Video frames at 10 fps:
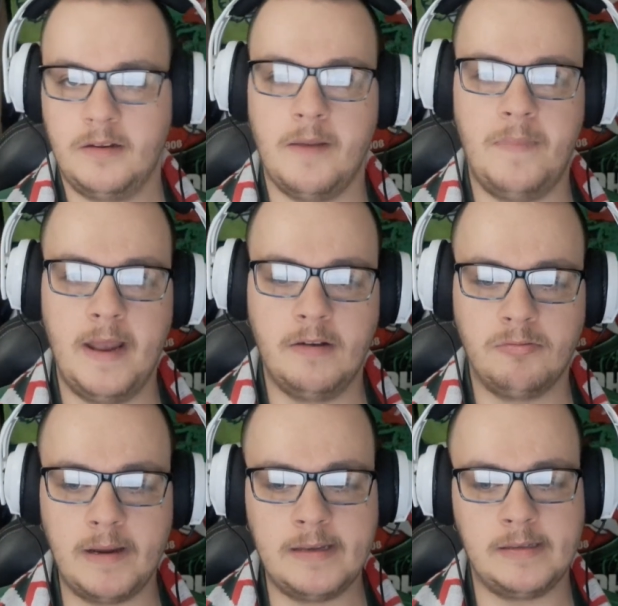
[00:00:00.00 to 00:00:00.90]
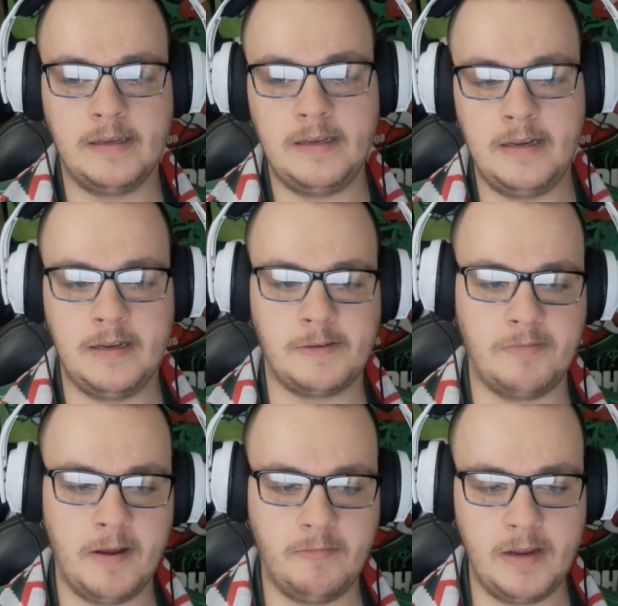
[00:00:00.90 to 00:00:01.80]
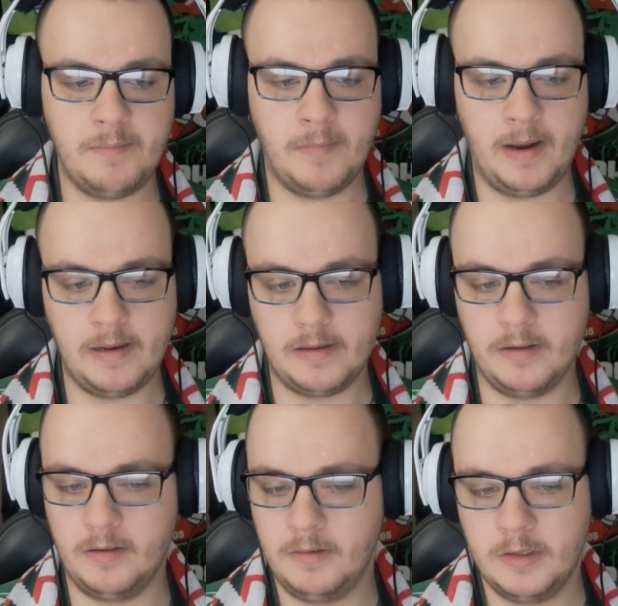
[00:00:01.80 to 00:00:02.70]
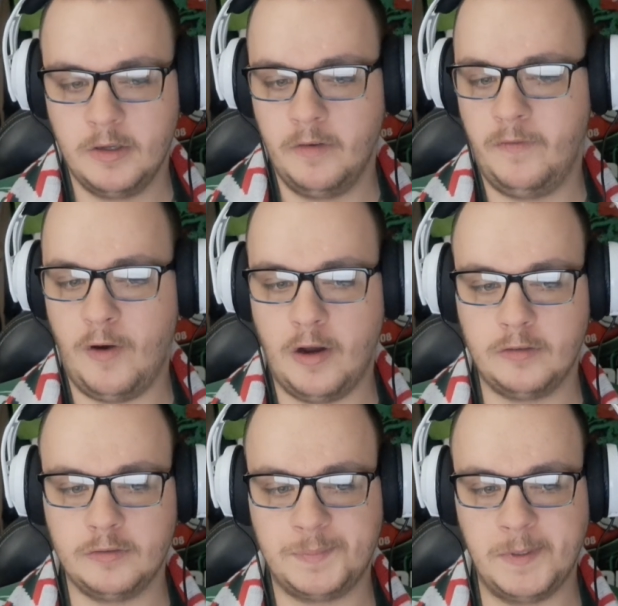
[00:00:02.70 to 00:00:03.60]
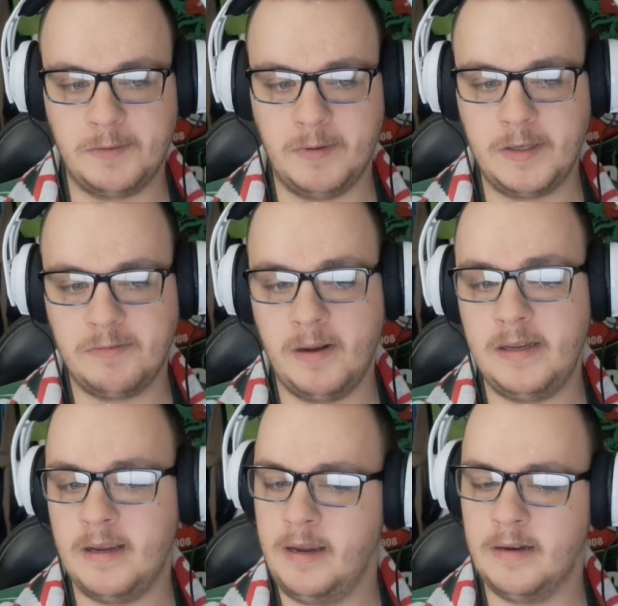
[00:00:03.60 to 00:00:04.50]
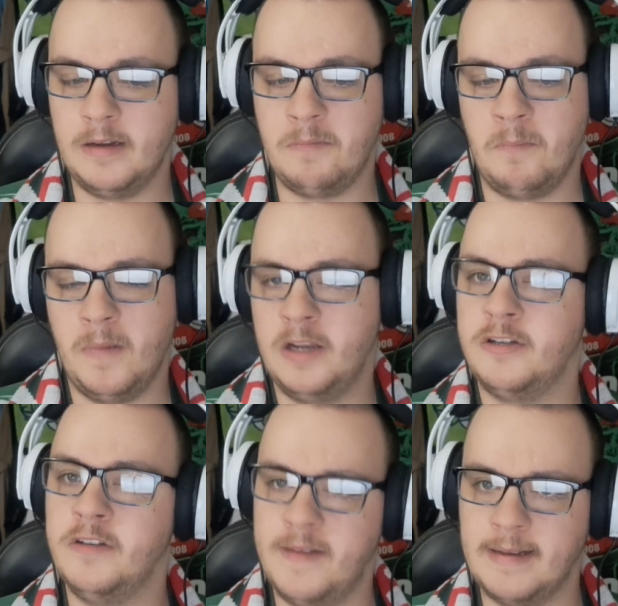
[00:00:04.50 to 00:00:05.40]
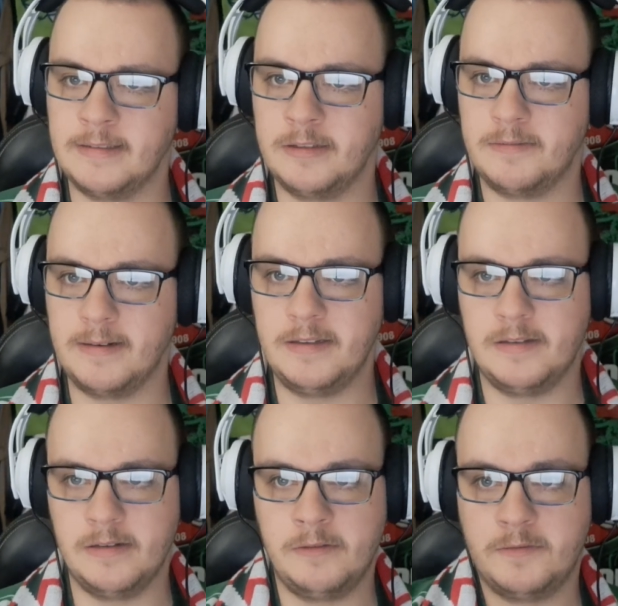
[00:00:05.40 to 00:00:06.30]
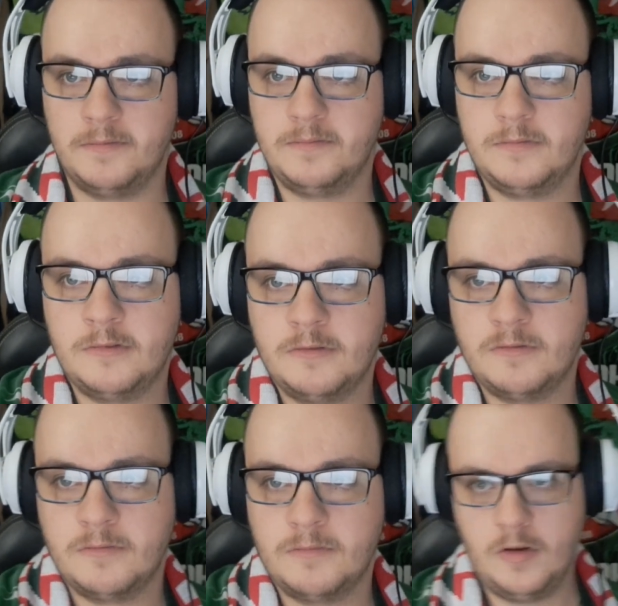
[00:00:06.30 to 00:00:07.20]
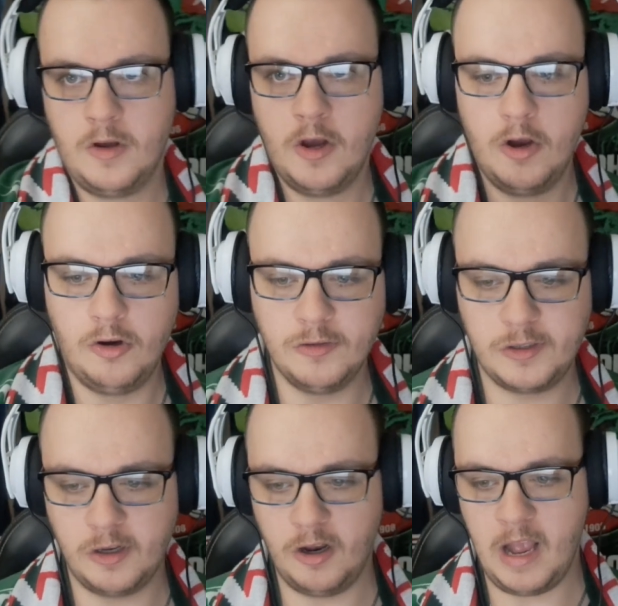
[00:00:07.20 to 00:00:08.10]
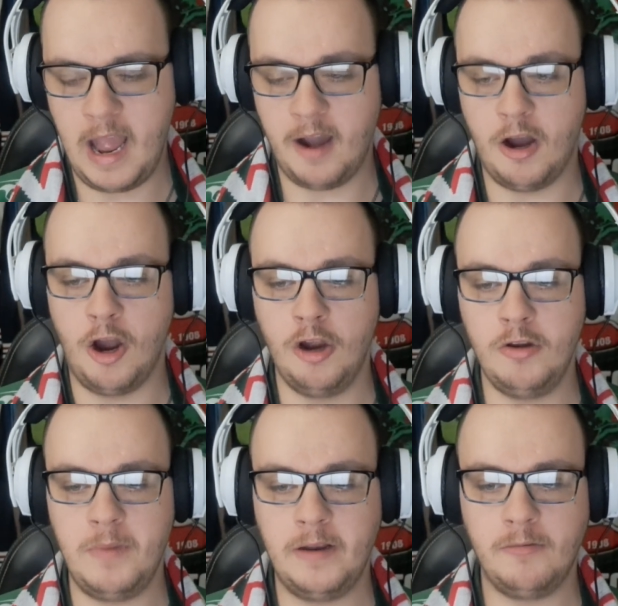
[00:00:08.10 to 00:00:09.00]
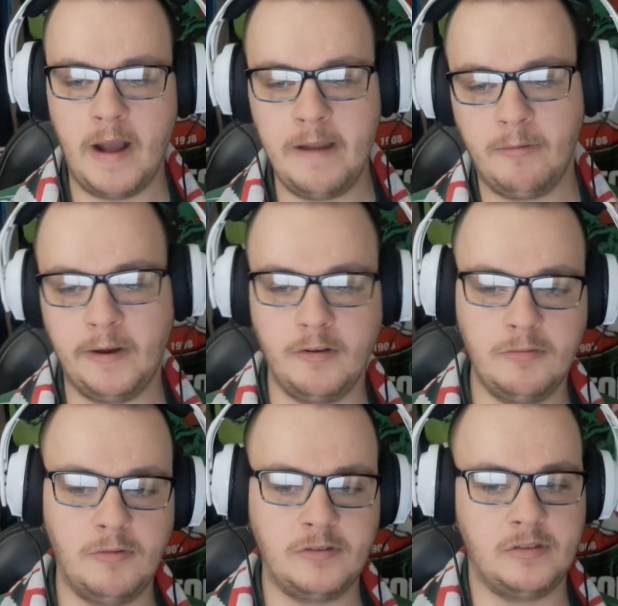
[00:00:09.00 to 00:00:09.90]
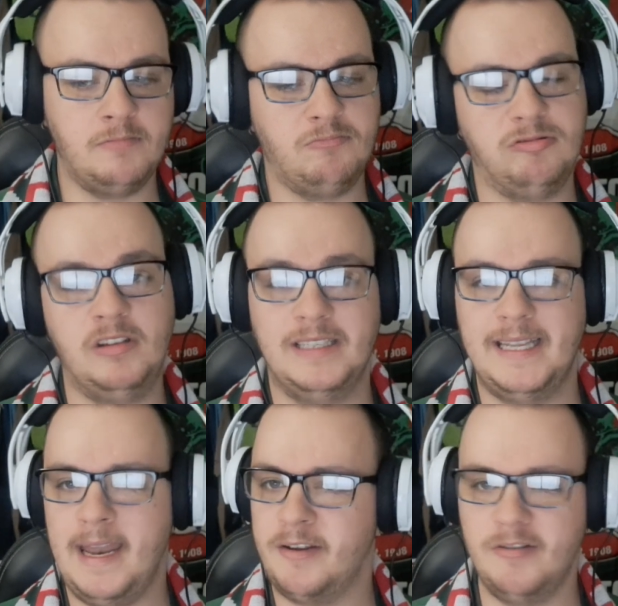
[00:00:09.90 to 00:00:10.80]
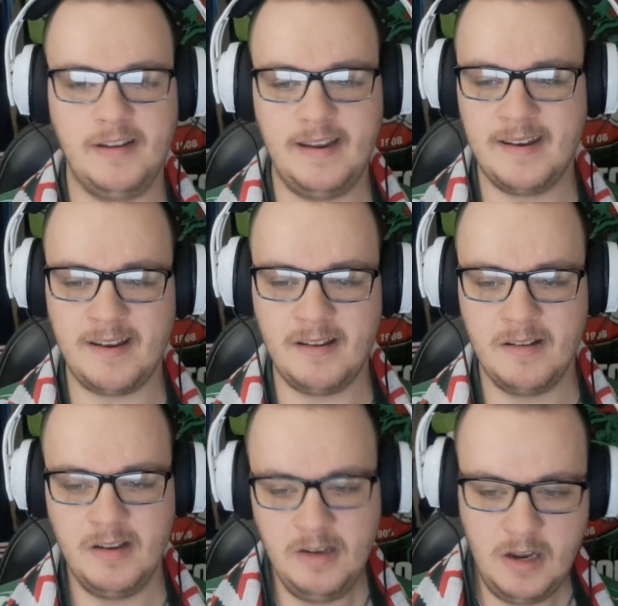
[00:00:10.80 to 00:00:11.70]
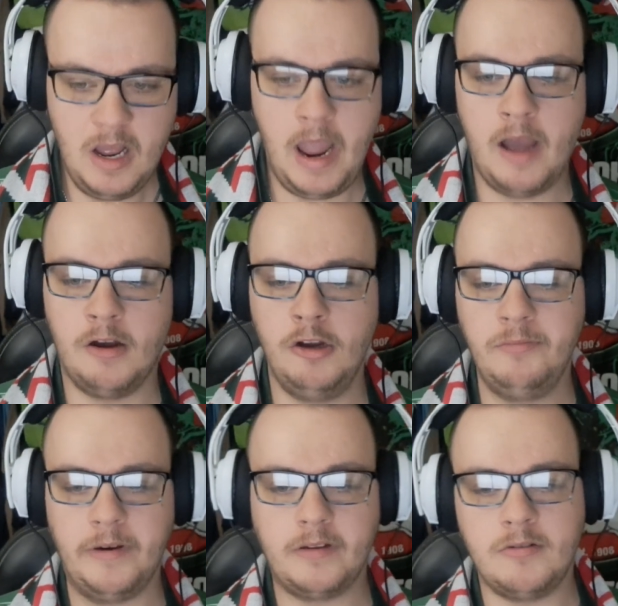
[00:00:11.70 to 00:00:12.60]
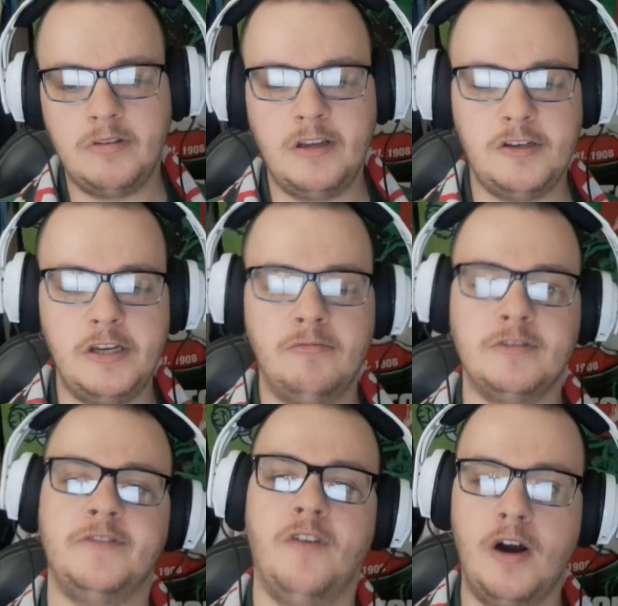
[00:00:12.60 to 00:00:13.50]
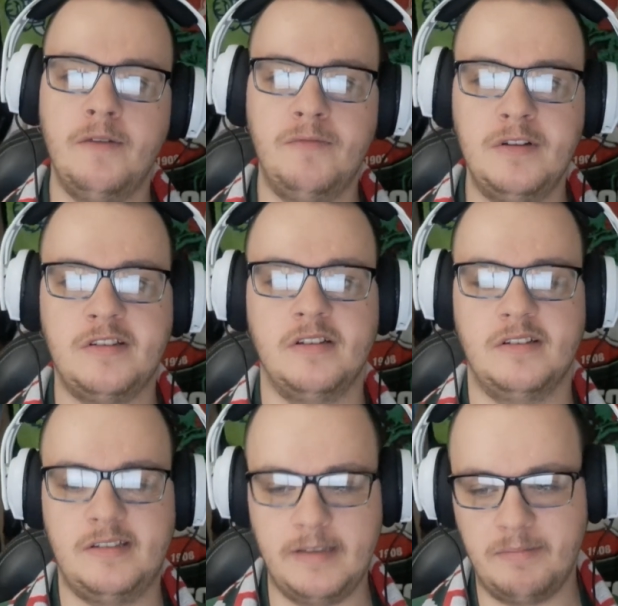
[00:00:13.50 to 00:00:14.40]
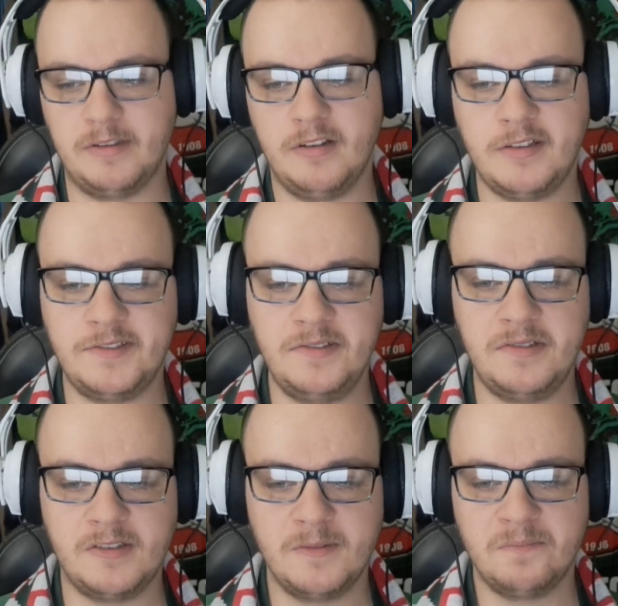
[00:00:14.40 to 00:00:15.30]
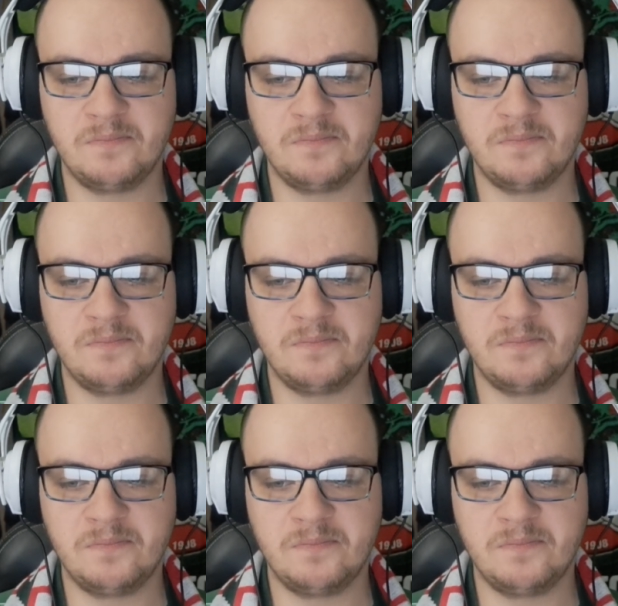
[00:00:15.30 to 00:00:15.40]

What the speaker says: recent years where we made the finals between 2018 and 2022. Also, our home and away record wasn't really that good either. Our home record this year was 5 wins, 7 losses.